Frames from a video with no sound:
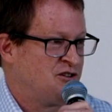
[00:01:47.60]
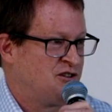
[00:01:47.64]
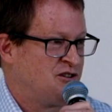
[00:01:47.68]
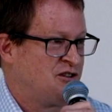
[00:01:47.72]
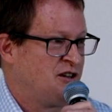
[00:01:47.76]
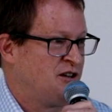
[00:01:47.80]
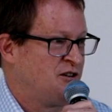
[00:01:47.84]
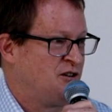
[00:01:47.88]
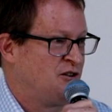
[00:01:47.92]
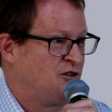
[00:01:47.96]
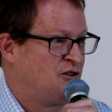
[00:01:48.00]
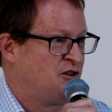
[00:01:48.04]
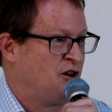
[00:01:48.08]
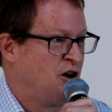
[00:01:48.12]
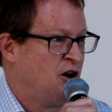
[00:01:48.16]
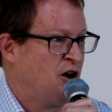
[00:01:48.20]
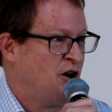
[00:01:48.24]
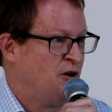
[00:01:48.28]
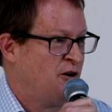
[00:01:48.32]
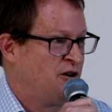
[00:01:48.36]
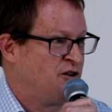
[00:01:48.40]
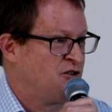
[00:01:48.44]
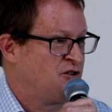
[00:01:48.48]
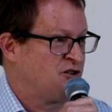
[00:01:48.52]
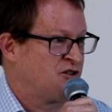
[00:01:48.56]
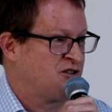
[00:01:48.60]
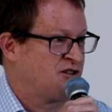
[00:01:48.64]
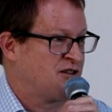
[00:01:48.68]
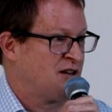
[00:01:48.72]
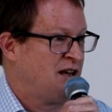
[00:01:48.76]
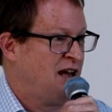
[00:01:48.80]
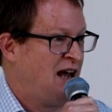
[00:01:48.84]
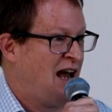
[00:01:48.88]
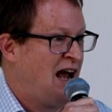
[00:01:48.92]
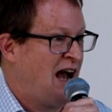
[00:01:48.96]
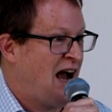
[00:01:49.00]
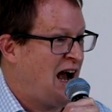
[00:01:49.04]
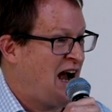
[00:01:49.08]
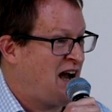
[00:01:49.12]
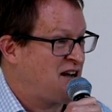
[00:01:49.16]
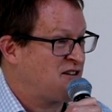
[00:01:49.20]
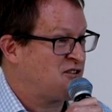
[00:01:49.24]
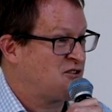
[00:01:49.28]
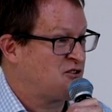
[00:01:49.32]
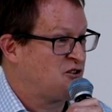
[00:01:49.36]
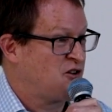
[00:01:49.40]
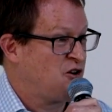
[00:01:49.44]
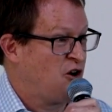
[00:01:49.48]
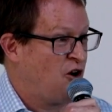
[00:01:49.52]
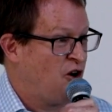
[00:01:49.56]
to kind of go and just ask
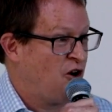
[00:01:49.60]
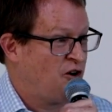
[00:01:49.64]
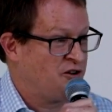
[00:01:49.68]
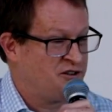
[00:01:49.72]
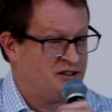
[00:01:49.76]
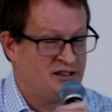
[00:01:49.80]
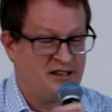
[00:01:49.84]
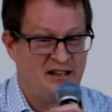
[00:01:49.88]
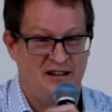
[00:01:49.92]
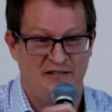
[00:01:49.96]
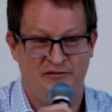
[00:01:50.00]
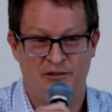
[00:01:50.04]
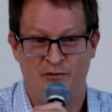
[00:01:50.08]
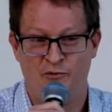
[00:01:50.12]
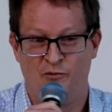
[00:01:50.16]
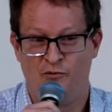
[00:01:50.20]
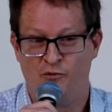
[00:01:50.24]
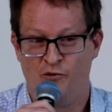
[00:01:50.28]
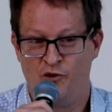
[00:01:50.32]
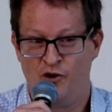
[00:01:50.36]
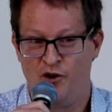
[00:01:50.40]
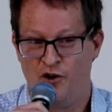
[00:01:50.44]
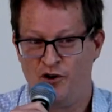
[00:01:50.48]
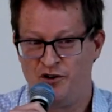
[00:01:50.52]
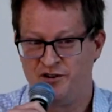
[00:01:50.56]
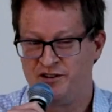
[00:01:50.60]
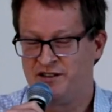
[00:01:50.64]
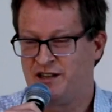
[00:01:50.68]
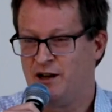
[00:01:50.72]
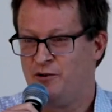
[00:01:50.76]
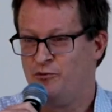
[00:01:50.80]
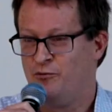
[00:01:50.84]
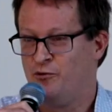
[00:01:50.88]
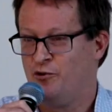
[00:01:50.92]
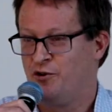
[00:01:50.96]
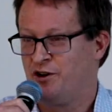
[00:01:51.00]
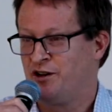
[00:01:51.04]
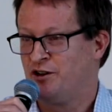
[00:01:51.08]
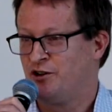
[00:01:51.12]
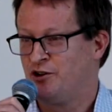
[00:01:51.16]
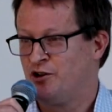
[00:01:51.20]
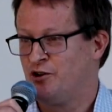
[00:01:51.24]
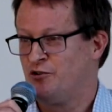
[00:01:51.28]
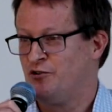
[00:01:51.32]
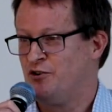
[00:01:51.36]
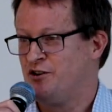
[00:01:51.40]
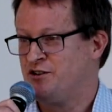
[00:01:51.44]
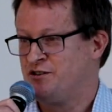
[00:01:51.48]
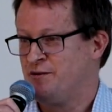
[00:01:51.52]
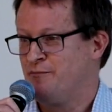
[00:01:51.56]
God to give them words that would
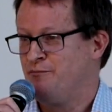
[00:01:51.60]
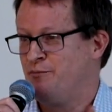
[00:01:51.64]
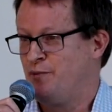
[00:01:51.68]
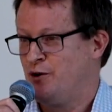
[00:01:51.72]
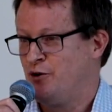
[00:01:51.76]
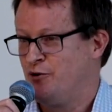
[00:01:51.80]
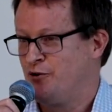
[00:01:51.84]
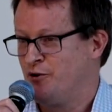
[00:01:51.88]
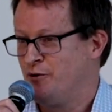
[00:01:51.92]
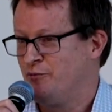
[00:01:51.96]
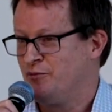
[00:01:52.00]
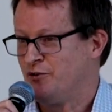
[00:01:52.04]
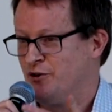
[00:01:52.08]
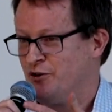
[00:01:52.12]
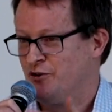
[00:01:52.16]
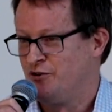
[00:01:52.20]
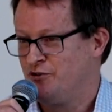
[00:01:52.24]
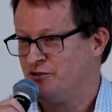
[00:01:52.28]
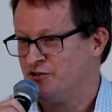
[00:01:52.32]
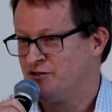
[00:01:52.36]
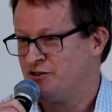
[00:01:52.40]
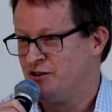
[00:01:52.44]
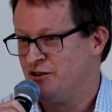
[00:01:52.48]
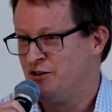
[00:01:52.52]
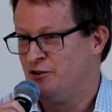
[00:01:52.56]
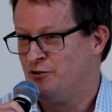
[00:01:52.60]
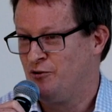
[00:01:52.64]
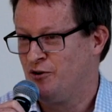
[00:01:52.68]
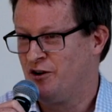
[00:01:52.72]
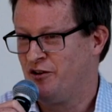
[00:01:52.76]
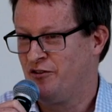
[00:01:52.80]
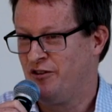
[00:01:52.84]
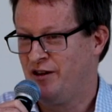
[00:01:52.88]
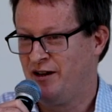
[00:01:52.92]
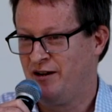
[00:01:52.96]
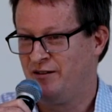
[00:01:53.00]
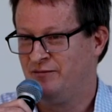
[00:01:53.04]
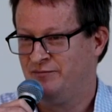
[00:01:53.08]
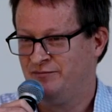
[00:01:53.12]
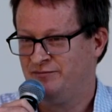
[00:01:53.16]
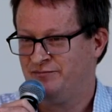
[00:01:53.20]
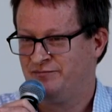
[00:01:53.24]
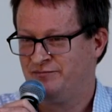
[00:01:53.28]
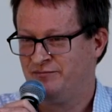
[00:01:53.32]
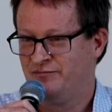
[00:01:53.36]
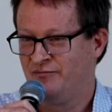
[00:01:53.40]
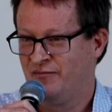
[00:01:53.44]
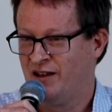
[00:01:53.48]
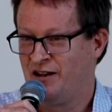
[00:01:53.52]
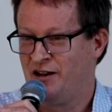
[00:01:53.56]
encourage and build up those who are there.
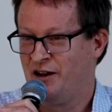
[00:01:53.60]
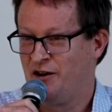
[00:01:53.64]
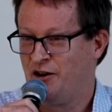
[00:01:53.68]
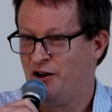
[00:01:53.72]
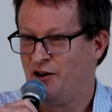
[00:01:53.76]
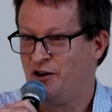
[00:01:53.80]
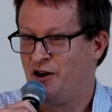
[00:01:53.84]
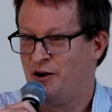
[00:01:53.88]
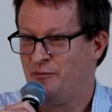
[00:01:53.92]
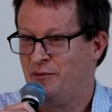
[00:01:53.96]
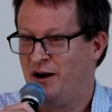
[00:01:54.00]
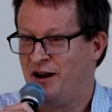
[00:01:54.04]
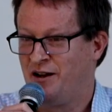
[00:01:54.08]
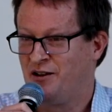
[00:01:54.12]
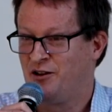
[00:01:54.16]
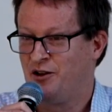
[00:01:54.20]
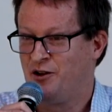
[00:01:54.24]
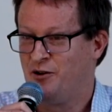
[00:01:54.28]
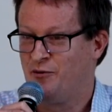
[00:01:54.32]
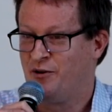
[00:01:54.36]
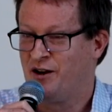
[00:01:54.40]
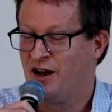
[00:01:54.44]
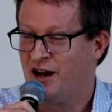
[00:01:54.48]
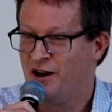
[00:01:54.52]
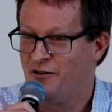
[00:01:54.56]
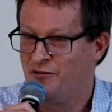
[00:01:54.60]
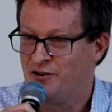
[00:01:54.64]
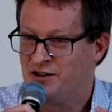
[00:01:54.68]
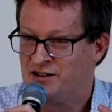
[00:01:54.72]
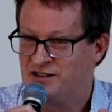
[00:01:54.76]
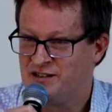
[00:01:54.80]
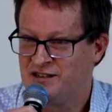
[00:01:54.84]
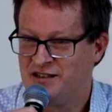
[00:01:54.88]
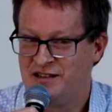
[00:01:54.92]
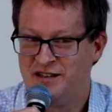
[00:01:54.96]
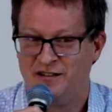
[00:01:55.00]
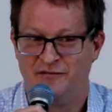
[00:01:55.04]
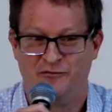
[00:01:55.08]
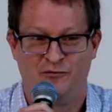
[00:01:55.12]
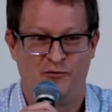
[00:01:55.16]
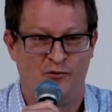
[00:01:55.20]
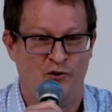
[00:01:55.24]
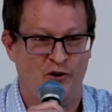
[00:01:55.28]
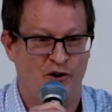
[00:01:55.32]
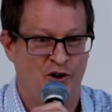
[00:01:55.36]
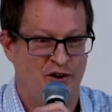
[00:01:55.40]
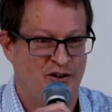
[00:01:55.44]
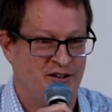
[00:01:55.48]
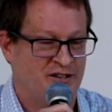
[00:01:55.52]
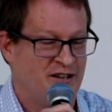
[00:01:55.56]
And I don't know about you, when I receive
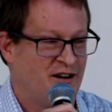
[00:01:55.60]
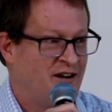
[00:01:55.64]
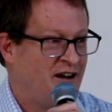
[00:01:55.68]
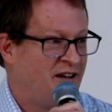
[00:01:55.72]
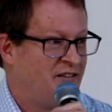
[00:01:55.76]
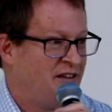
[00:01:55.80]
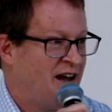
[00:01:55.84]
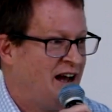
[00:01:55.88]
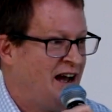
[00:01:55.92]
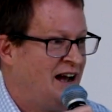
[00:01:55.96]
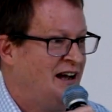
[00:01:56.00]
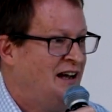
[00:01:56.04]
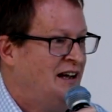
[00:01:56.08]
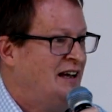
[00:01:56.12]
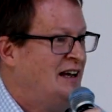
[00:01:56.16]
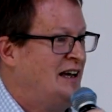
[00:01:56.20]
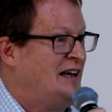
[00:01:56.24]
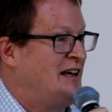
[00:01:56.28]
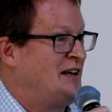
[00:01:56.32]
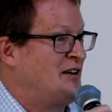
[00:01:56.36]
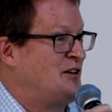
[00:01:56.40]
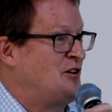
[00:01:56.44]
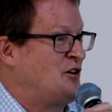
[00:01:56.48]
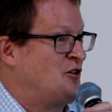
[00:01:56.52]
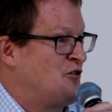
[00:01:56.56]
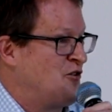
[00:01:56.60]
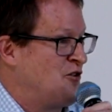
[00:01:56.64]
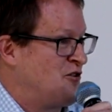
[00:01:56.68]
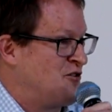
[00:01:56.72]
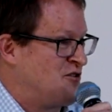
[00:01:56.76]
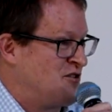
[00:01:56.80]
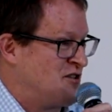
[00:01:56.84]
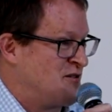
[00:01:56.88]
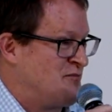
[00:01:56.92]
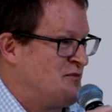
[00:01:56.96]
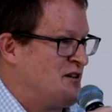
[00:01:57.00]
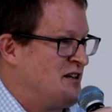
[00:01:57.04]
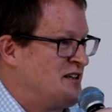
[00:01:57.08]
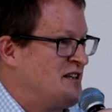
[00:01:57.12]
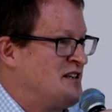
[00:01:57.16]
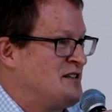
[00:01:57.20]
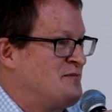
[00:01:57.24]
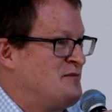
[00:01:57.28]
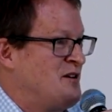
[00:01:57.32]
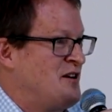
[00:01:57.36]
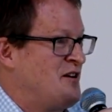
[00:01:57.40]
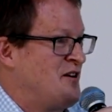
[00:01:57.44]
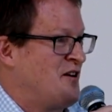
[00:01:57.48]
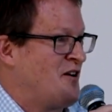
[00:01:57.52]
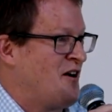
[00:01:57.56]
words like that, it encourages me. It gives
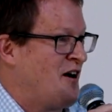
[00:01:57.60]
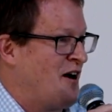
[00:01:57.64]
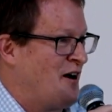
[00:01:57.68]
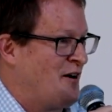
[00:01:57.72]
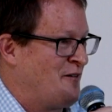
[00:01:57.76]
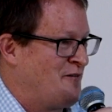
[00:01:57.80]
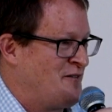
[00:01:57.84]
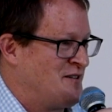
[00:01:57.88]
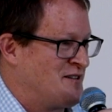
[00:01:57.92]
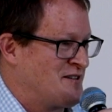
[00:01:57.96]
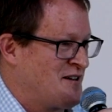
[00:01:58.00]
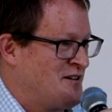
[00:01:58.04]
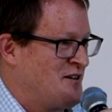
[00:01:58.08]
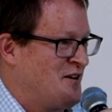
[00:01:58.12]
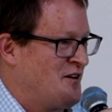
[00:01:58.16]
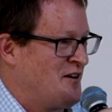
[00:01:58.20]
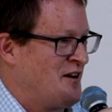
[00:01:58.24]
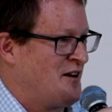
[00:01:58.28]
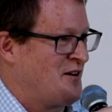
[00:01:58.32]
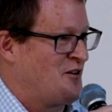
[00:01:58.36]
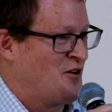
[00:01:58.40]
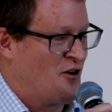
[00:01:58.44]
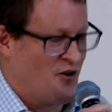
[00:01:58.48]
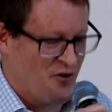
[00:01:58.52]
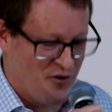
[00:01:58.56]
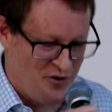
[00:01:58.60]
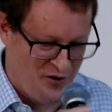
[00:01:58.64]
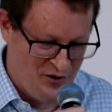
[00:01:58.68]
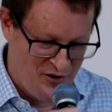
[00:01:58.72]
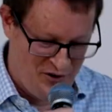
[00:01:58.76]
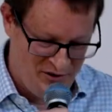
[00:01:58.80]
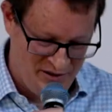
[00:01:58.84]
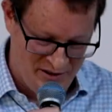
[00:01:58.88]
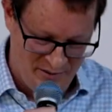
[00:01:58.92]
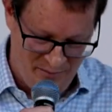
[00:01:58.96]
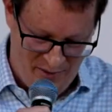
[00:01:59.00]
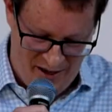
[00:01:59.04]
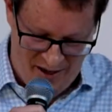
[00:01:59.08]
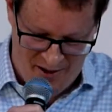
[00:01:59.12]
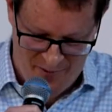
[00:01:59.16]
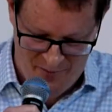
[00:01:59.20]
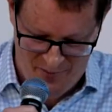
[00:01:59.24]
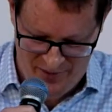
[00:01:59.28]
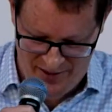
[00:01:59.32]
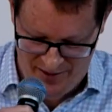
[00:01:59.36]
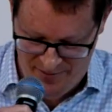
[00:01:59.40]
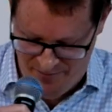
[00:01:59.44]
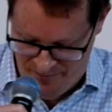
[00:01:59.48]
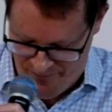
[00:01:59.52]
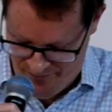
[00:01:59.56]
me life. It's kind of like God knows about me.